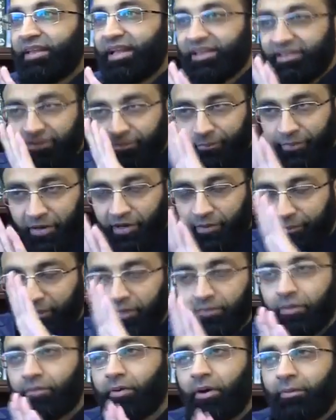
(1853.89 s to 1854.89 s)
That's a bare
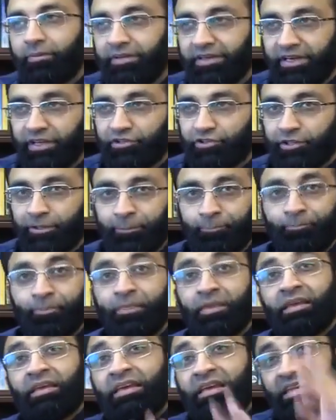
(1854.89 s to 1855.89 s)
minimum obligation.
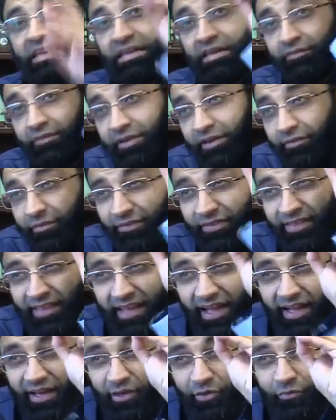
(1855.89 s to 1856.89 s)
Even if
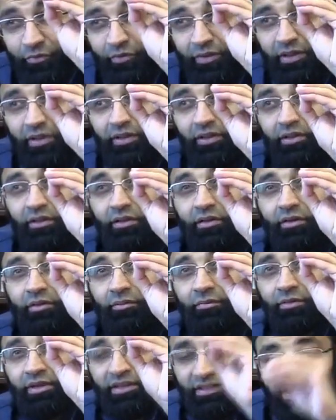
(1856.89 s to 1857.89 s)
that will,
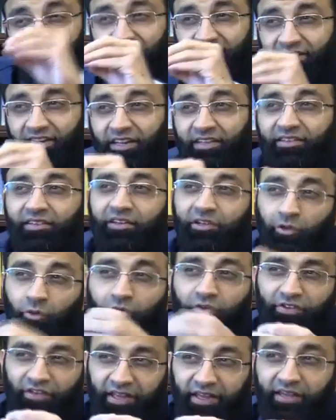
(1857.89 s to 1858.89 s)
in this case it
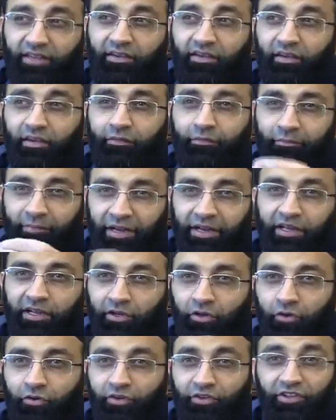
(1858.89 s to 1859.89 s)
looks like if
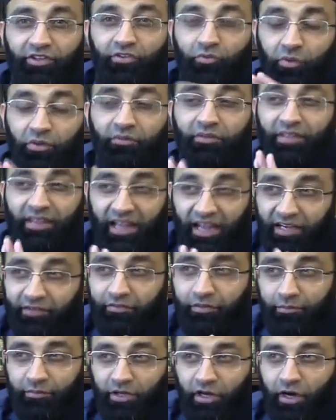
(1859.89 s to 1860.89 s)
medical doctor says no, even
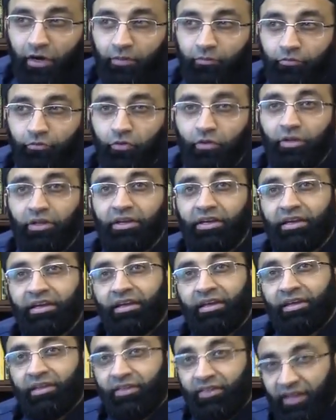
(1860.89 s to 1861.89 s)
that will be harmful,
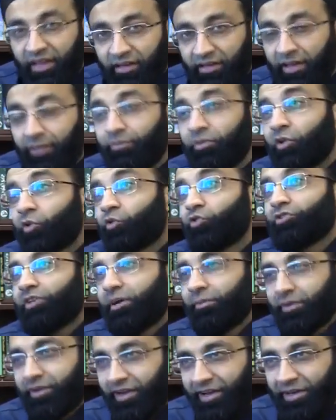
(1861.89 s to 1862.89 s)
then Ibn
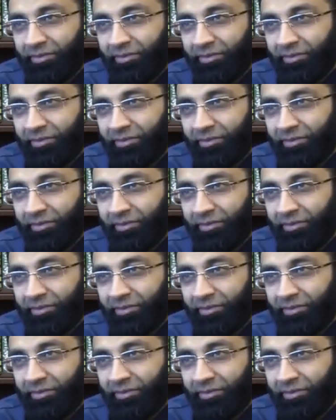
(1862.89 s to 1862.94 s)
Qudama